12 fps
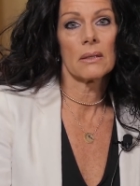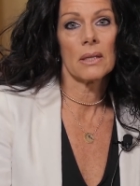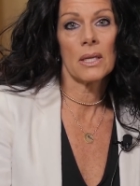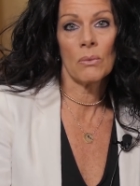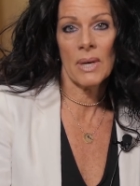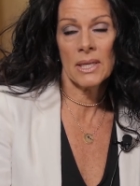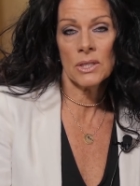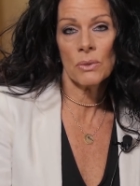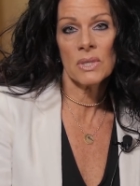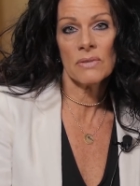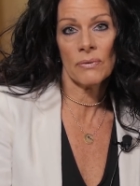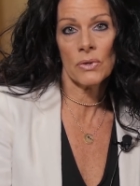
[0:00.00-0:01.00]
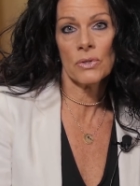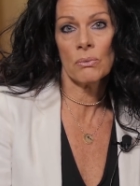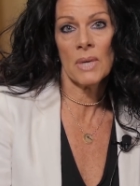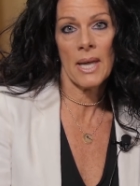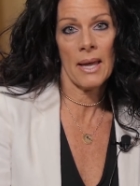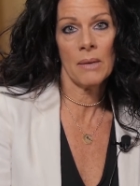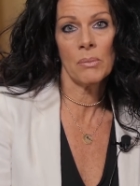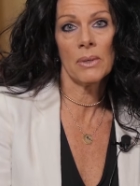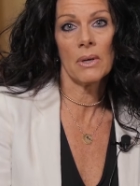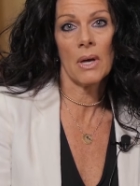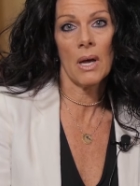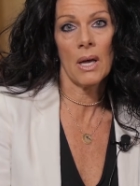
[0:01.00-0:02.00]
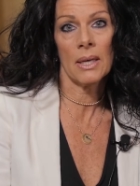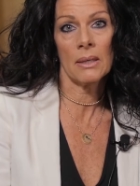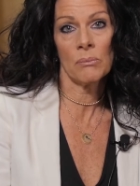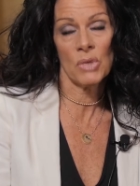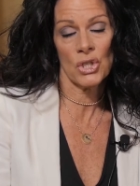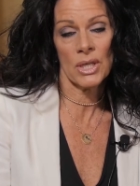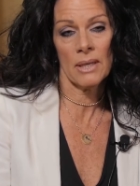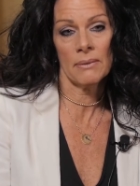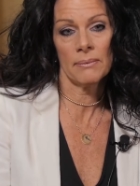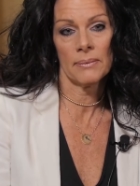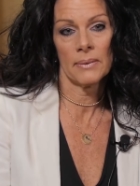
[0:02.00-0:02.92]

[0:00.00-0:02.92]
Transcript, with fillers: he went into his first rehab in Michigan.